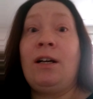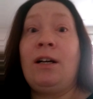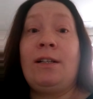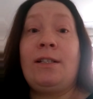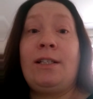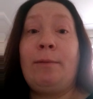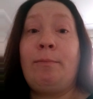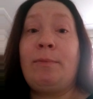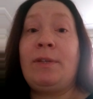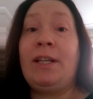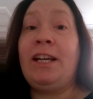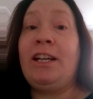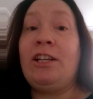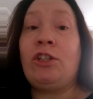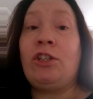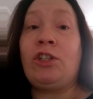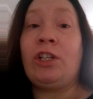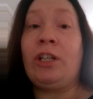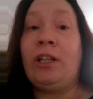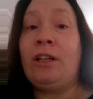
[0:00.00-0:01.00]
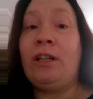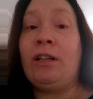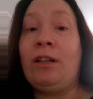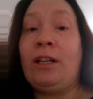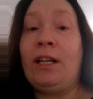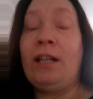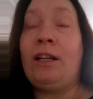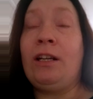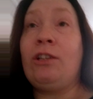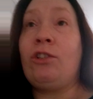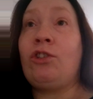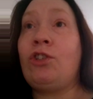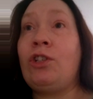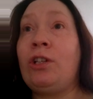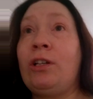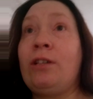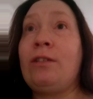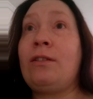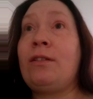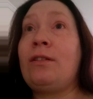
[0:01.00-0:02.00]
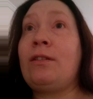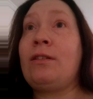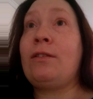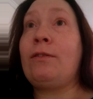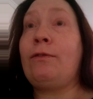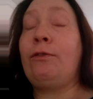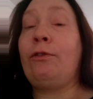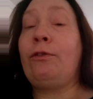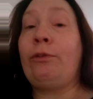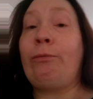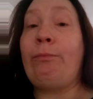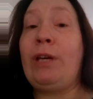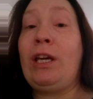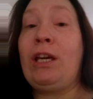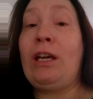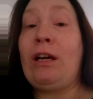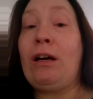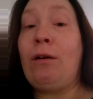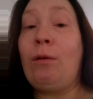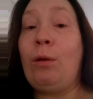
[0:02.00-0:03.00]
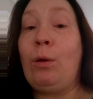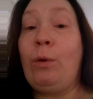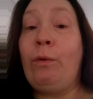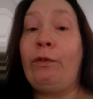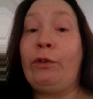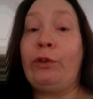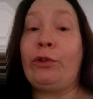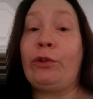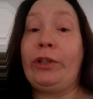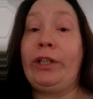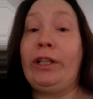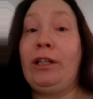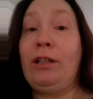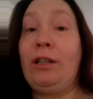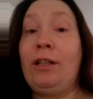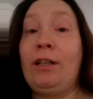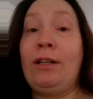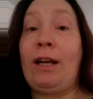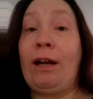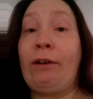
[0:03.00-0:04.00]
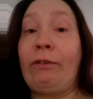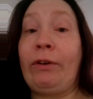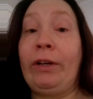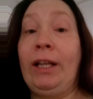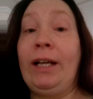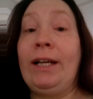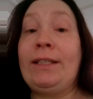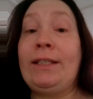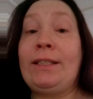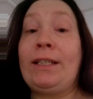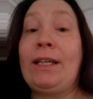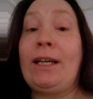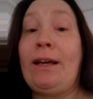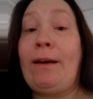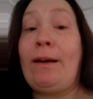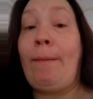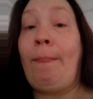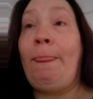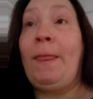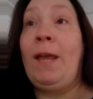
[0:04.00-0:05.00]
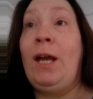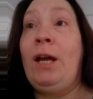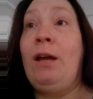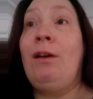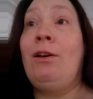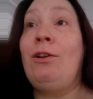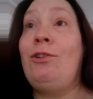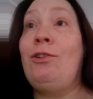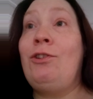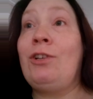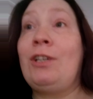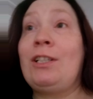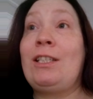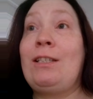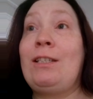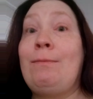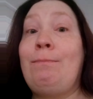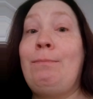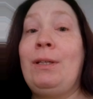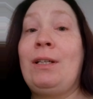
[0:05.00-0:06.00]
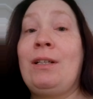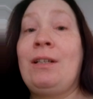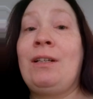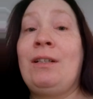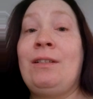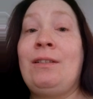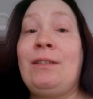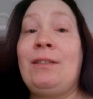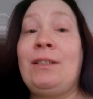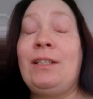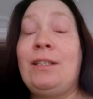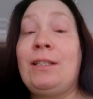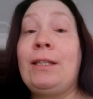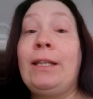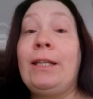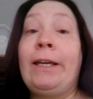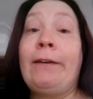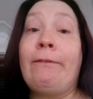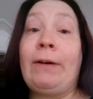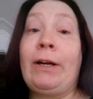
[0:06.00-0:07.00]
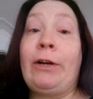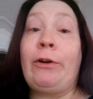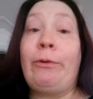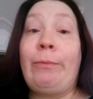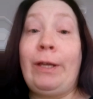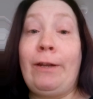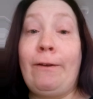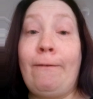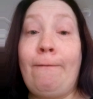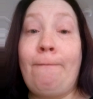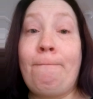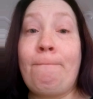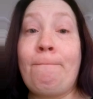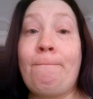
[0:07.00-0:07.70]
Temptation, and it's just, for me, I'll overdrink, not realizing it, just because it's the environment.